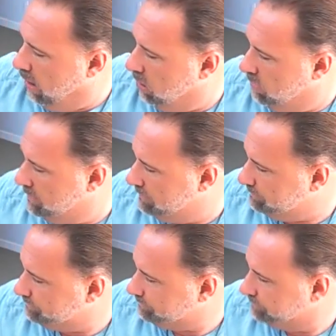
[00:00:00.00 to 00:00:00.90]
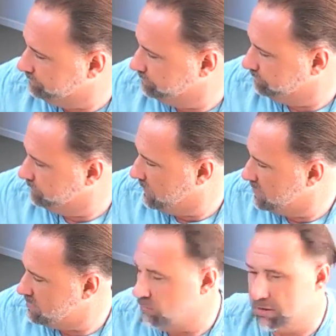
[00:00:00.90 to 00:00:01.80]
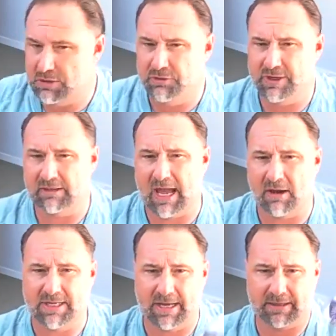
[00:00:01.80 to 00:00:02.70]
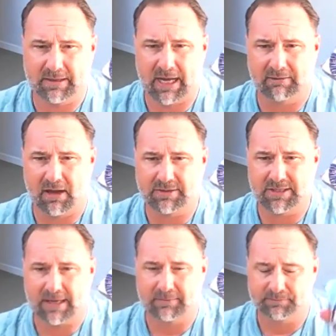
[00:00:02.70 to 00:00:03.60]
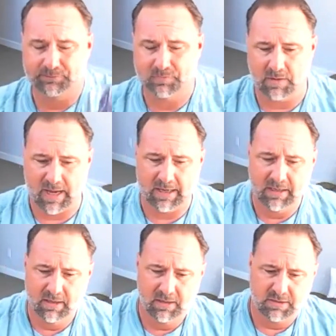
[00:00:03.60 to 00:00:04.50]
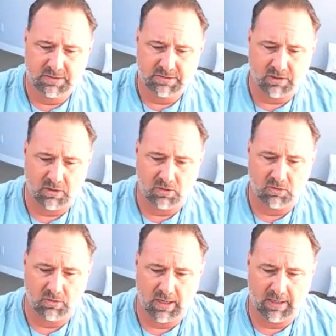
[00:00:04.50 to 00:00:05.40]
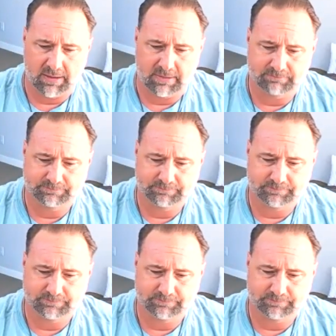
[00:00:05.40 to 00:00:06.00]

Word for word: so we're going to do the allow deck. I allow deck. Okay. So um,